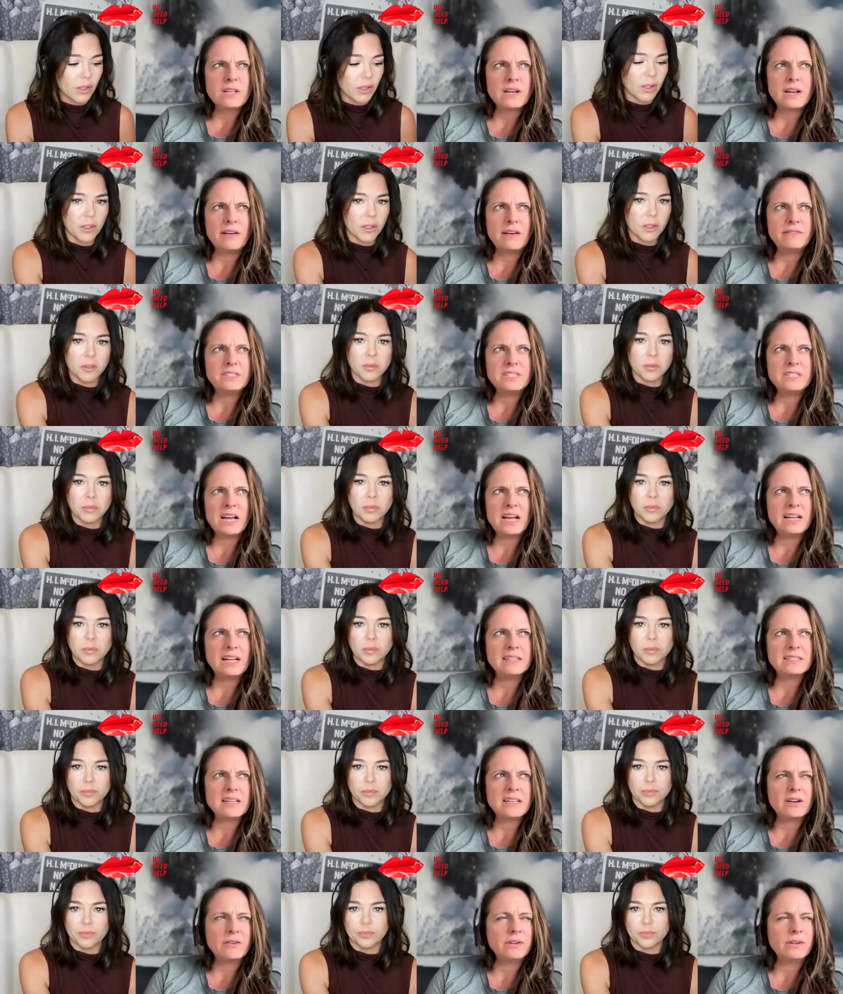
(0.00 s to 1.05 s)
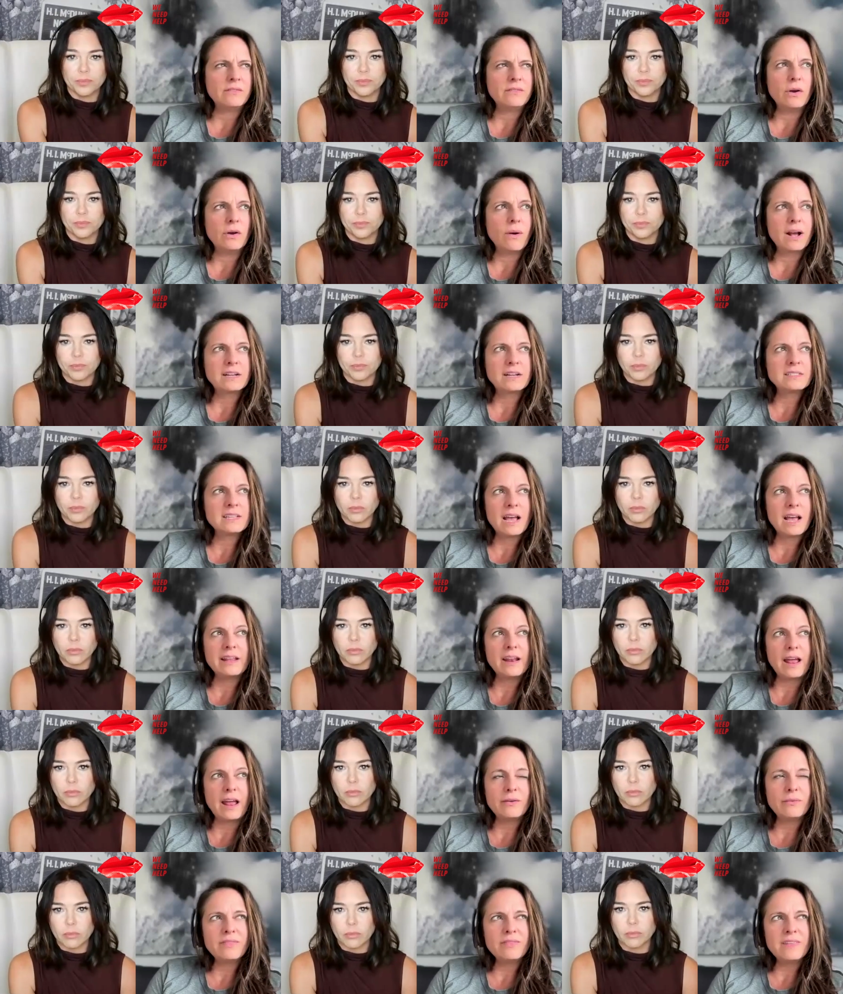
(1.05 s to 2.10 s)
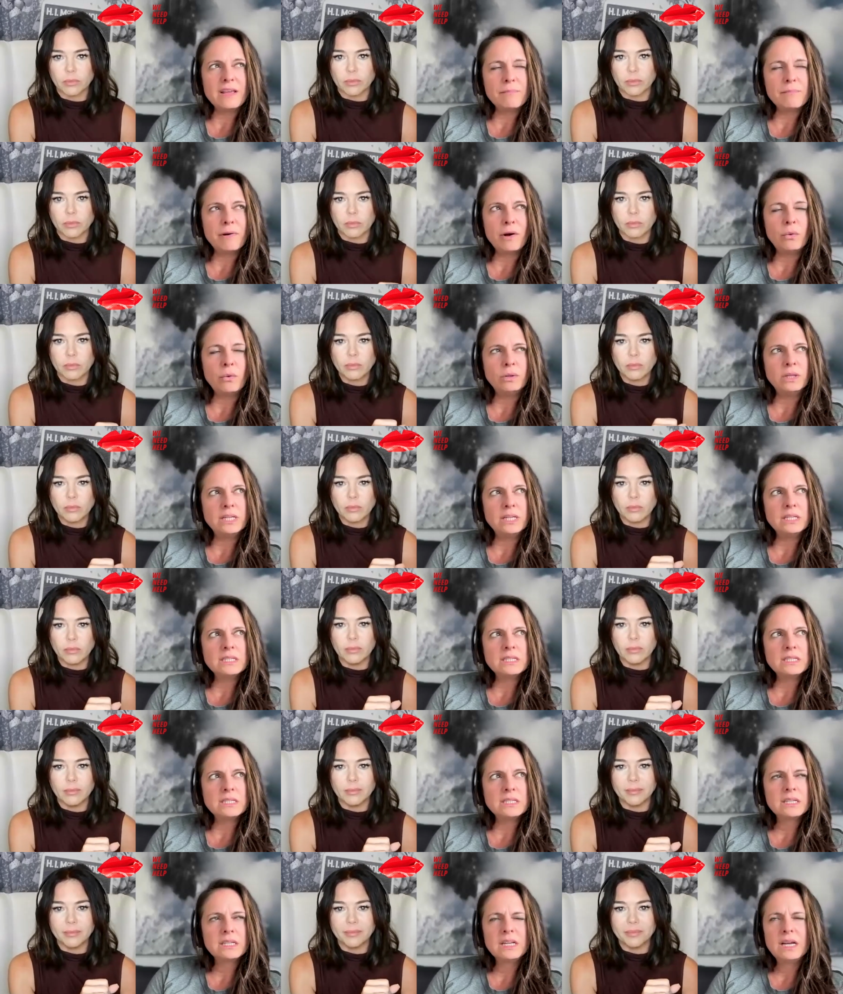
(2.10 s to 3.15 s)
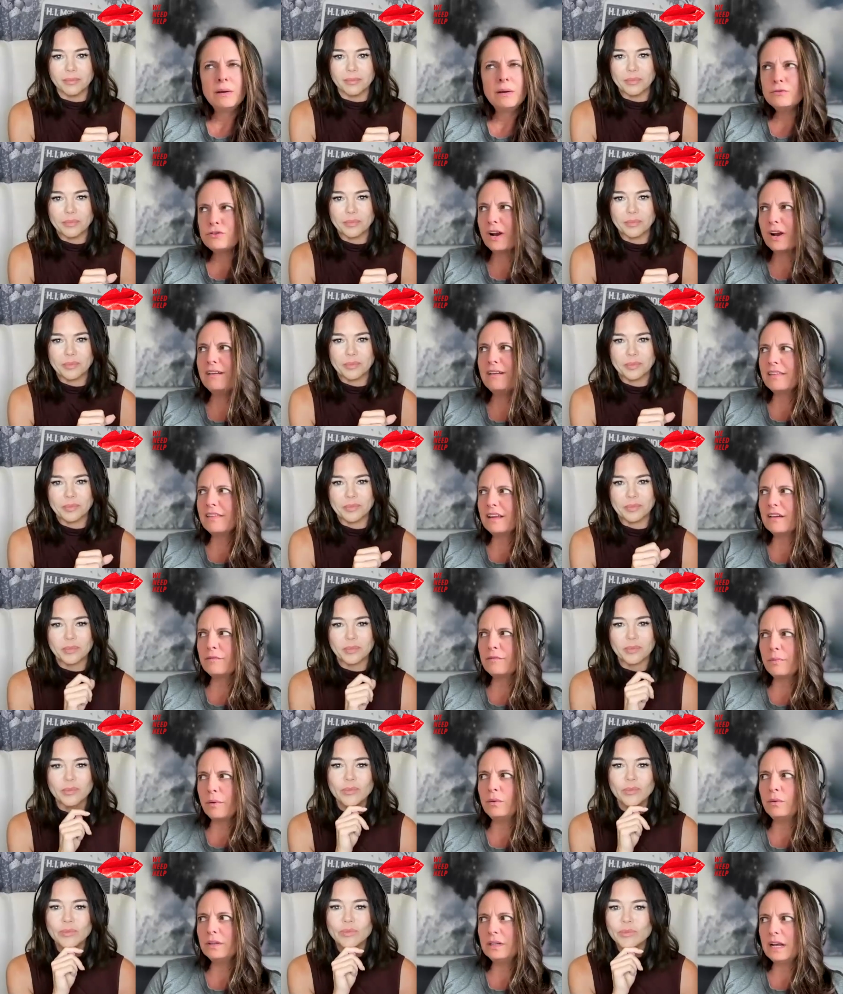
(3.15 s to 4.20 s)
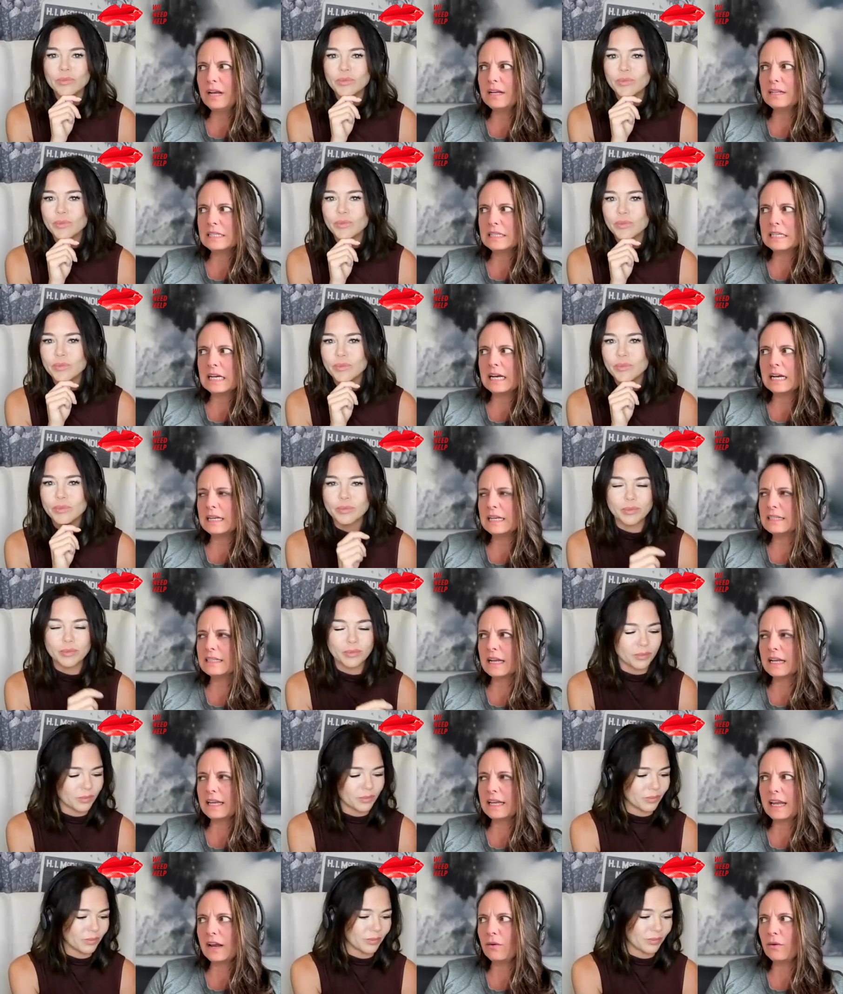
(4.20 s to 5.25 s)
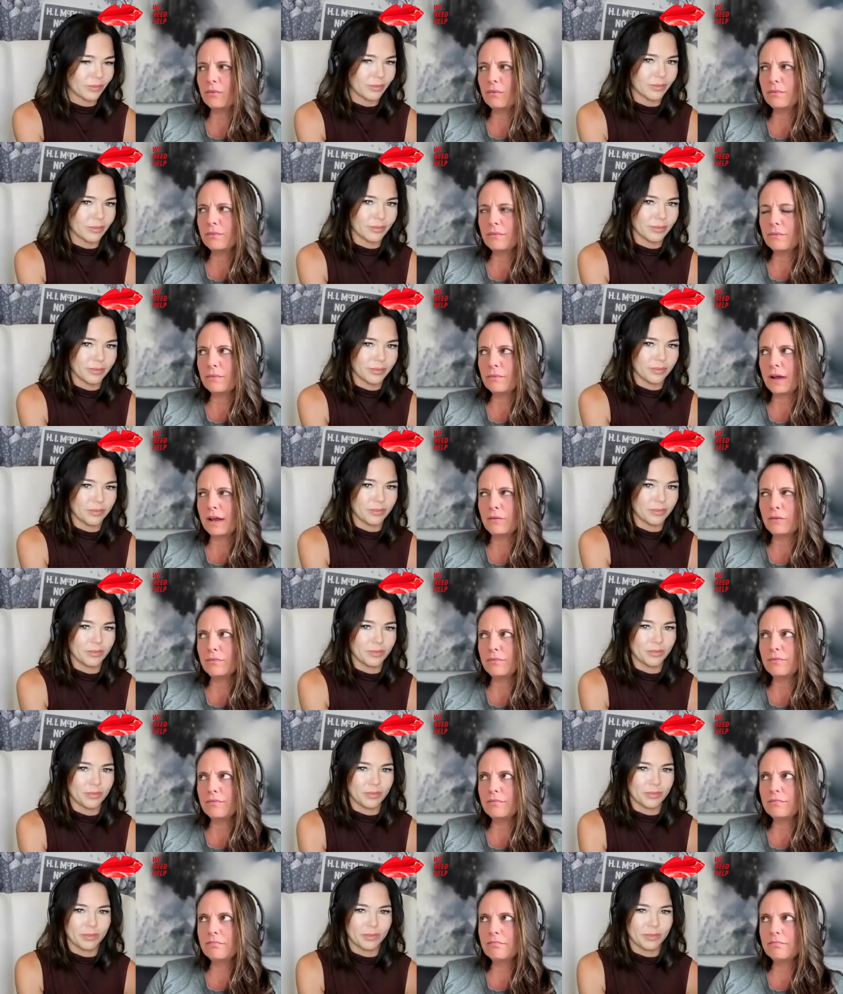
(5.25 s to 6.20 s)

Speaker 1: that have dyes? I don't even know because I I don't think Poland. I'm trying to think if Poland has dyes, and I can't. I don't